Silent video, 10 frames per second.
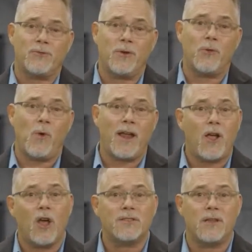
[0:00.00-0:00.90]
with the way
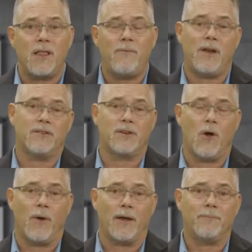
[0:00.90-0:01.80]
cost of living is
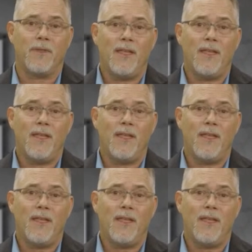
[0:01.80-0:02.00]
going.